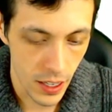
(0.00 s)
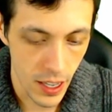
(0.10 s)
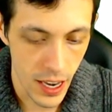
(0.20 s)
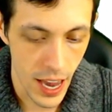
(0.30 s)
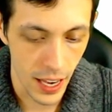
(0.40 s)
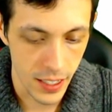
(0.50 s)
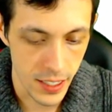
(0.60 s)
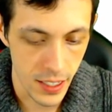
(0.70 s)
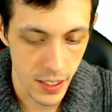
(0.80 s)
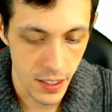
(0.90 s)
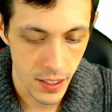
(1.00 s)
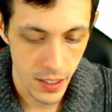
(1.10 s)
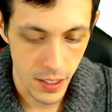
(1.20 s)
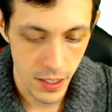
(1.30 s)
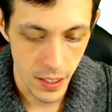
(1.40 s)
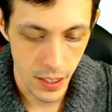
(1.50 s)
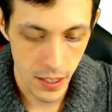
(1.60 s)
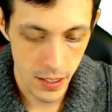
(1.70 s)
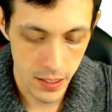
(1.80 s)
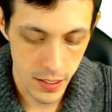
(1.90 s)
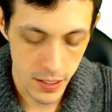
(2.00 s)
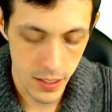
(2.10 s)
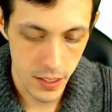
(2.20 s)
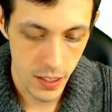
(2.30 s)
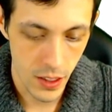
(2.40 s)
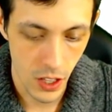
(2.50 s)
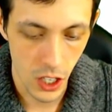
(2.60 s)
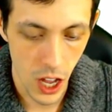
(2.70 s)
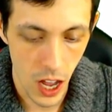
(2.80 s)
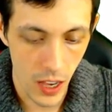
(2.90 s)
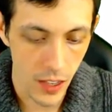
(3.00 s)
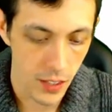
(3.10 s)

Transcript: connected is the log.